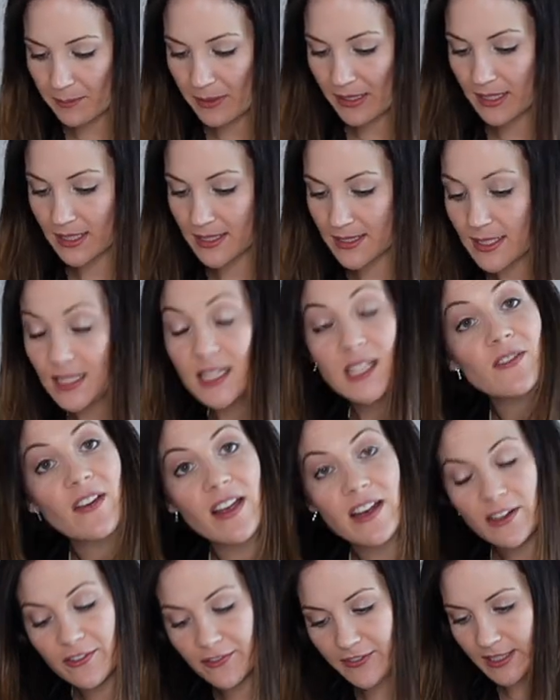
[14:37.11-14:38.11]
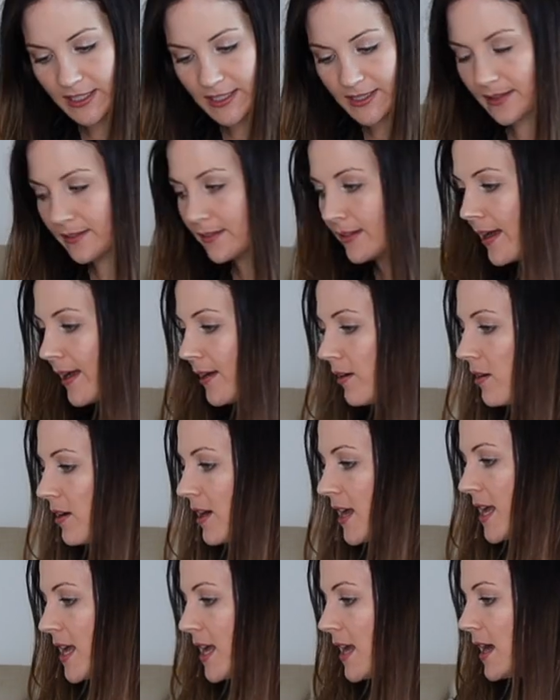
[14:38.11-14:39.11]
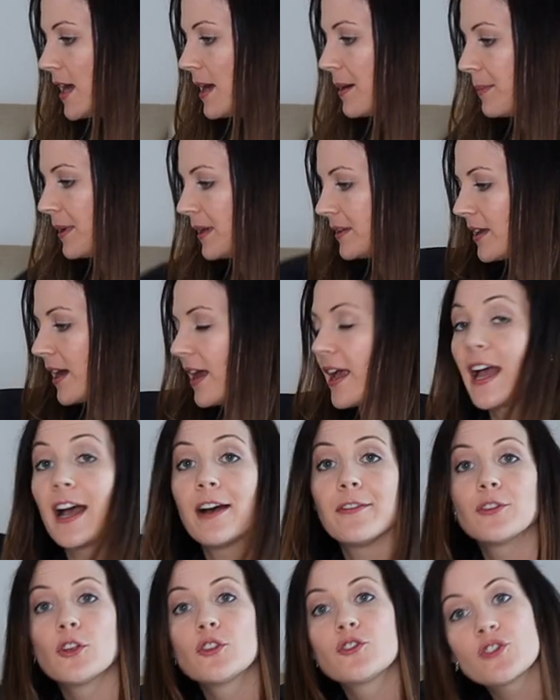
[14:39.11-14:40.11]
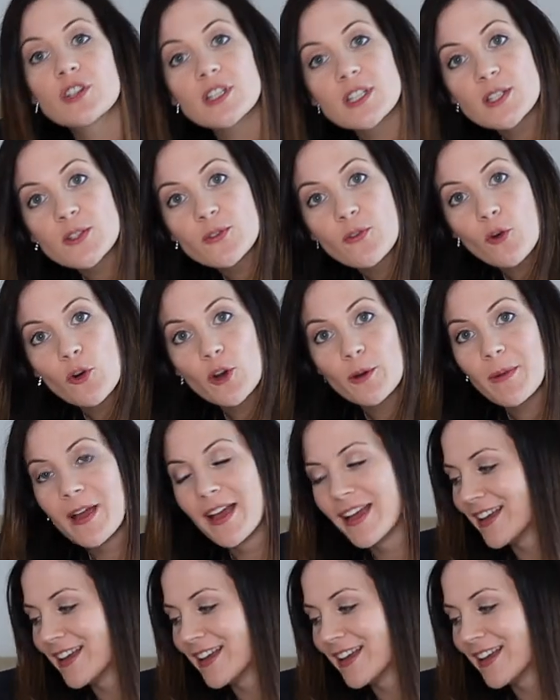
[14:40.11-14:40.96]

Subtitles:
because it's very versatile, but I have to transfer